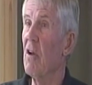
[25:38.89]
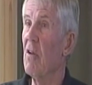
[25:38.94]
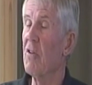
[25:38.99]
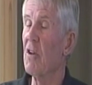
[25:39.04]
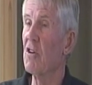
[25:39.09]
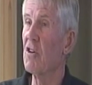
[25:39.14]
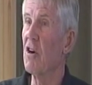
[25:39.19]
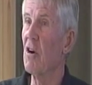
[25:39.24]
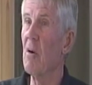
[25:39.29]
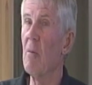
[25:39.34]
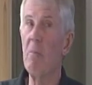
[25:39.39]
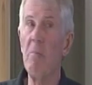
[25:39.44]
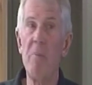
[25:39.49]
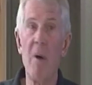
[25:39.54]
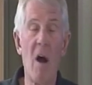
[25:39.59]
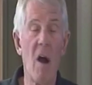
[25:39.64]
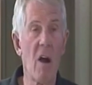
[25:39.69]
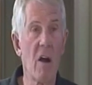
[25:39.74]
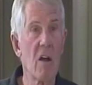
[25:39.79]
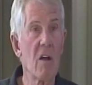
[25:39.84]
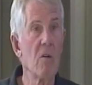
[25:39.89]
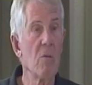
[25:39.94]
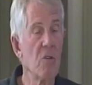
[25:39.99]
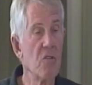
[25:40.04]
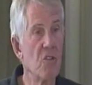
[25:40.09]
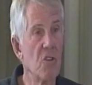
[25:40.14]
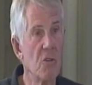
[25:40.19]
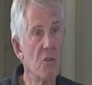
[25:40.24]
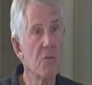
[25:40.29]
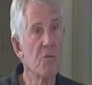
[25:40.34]
the term park
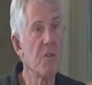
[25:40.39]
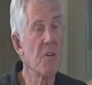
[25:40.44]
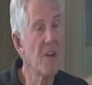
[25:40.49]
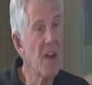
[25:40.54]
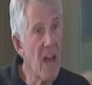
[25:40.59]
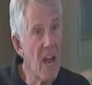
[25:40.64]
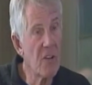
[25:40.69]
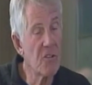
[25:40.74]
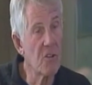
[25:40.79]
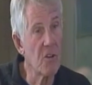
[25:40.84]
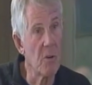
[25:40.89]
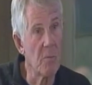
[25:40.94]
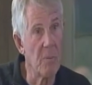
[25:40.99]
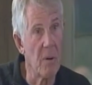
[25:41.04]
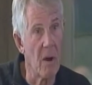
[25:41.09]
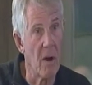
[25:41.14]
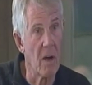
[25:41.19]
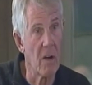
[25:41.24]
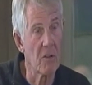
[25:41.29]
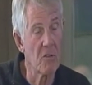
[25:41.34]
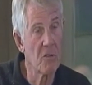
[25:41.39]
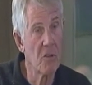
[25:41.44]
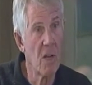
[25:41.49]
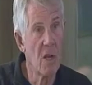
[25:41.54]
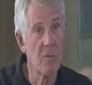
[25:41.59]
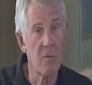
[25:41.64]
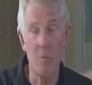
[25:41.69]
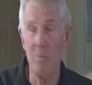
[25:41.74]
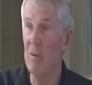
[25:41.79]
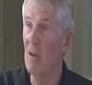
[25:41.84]
was used for national parks,
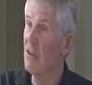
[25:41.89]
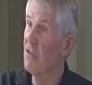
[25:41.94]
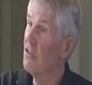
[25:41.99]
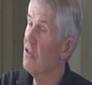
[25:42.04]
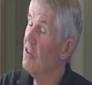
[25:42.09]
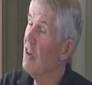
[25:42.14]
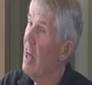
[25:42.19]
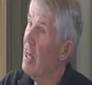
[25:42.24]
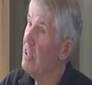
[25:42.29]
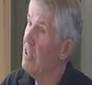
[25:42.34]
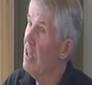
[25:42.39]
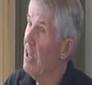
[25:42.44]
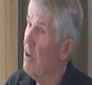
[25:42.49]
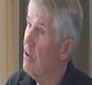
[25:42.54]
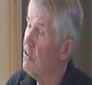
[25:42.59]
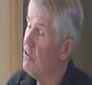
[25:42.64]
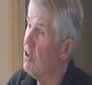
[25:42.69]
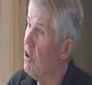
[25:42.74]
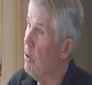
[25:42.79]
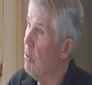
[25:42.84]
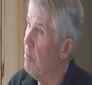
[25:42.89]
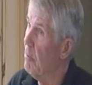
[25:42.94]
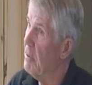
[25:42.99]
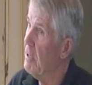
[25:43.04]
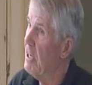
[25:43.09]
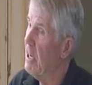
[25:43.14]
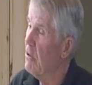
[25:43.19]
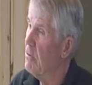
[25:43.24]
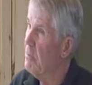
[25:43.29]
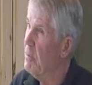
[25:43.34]
for places like Yellowstone,
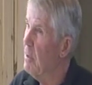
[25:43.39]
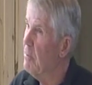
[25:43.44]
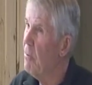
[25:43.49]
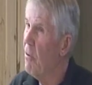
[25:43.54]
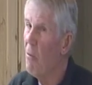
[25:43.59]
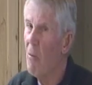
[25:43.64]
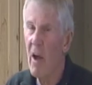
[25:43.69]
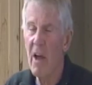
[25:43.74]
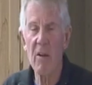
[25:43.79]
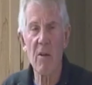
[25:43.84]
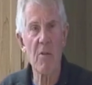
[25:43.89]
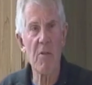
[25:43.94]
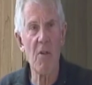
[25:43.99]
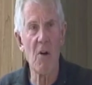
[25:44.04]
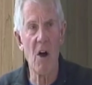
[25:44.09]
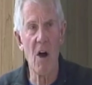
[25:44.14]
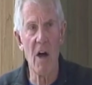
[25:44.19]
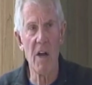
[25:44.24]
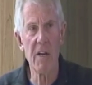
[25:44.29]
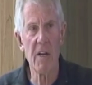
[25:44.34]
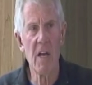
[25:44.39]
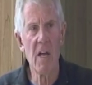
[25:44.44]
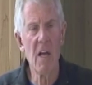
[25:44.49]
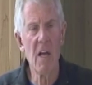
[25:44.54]
because people went and thought